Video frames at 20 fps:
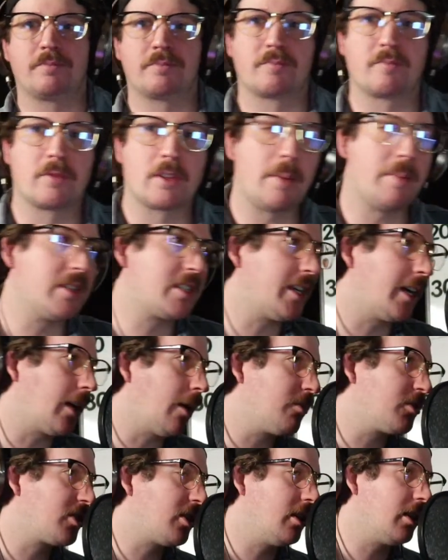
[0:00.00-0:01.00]
Give me a second. I'm
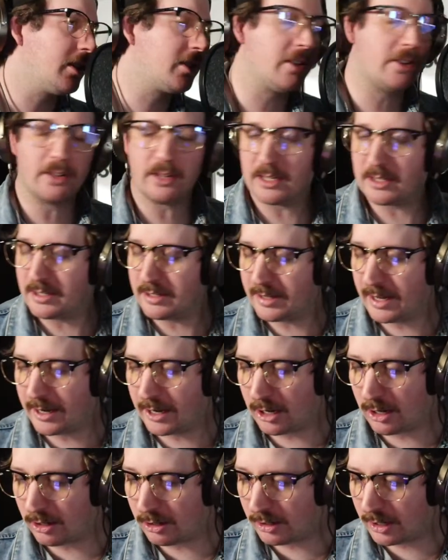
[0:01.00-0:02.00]
just gonna listen to this and then
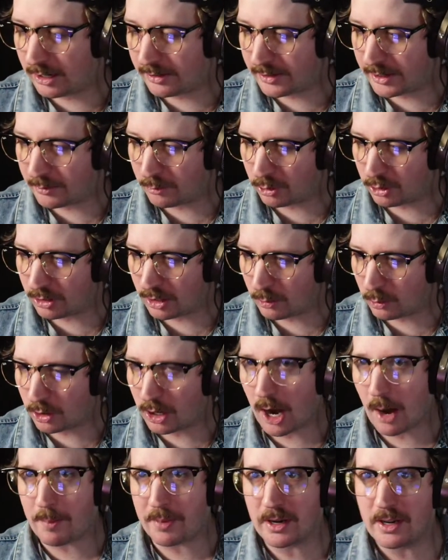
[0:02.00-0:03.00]
we'll
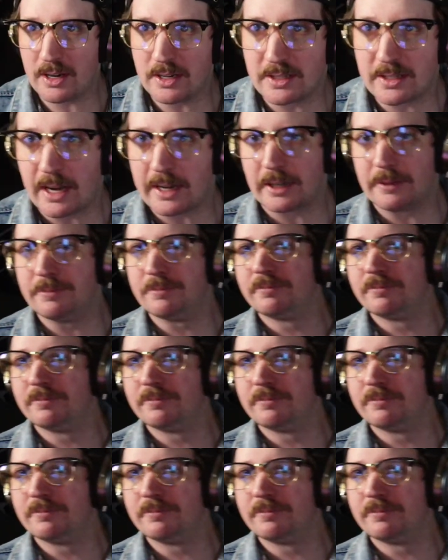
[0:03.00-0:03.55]
hop in a second.